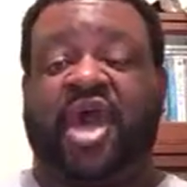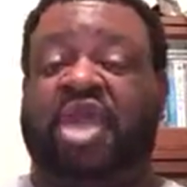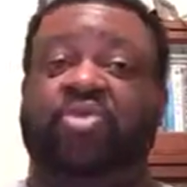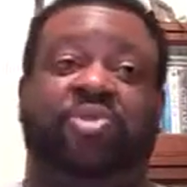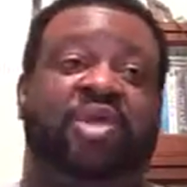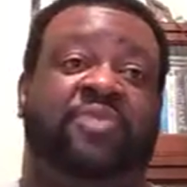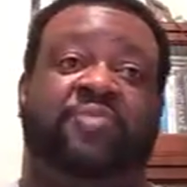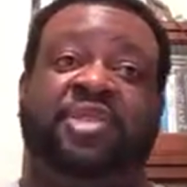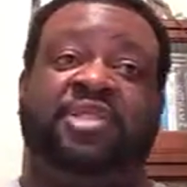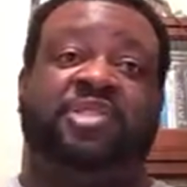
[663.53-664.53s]
I don't believe you'll
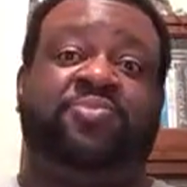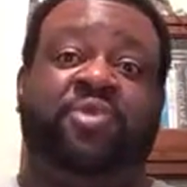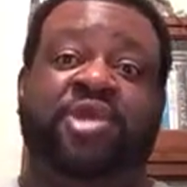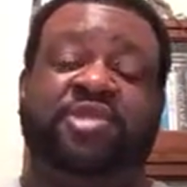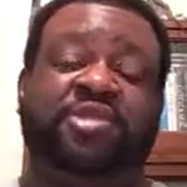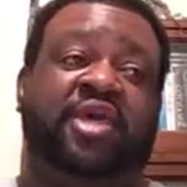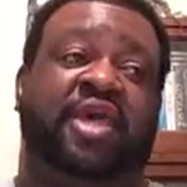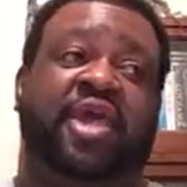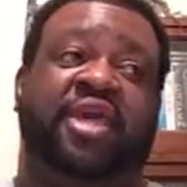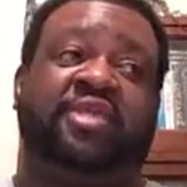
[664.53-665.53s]
be disappointed,
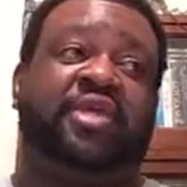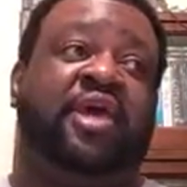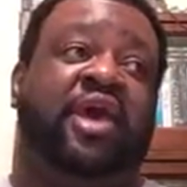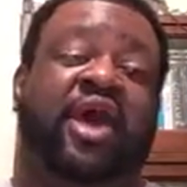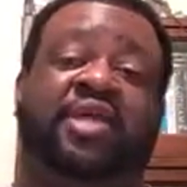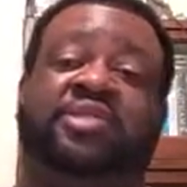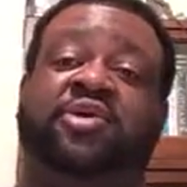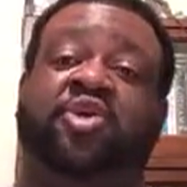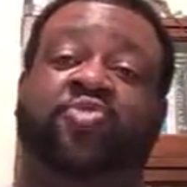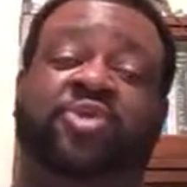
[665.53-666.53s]
and I
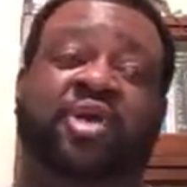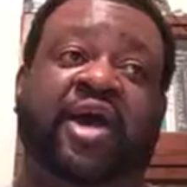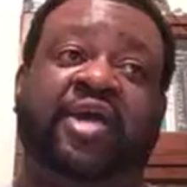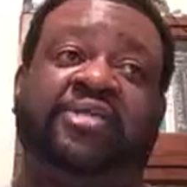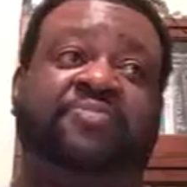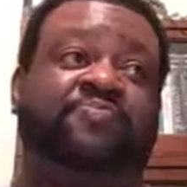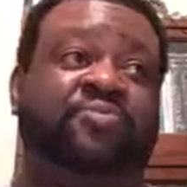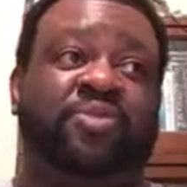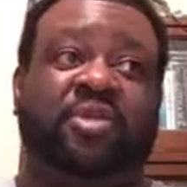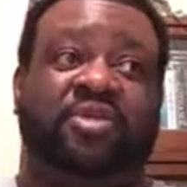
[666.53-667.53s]
hope you guys
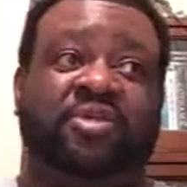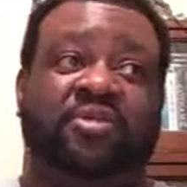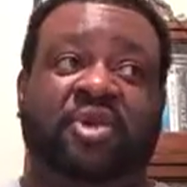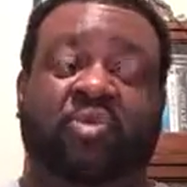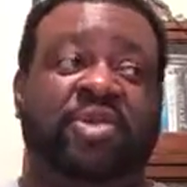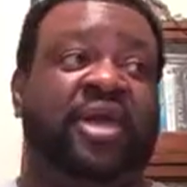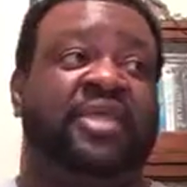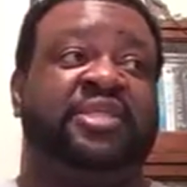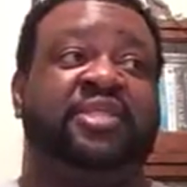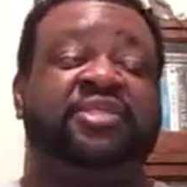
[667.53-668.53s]

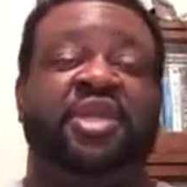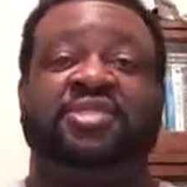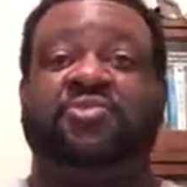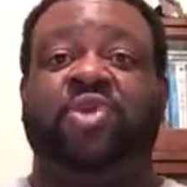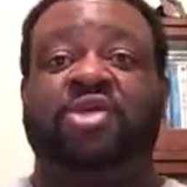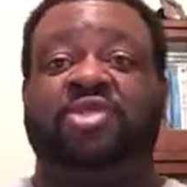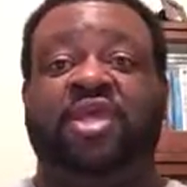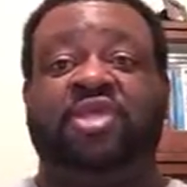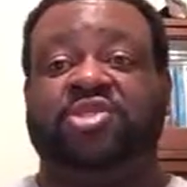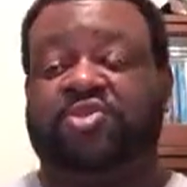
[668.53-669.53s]
get a chance to watch it
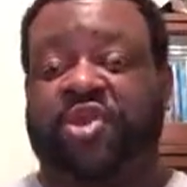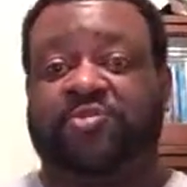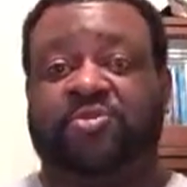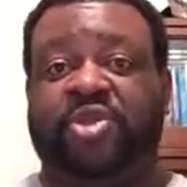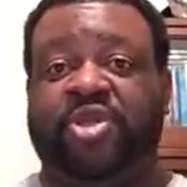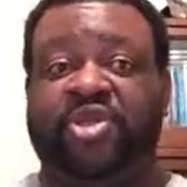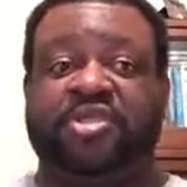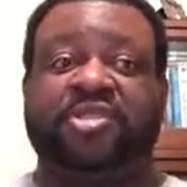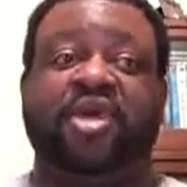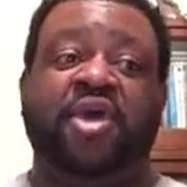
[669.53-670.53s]
and enjoy it for what it is.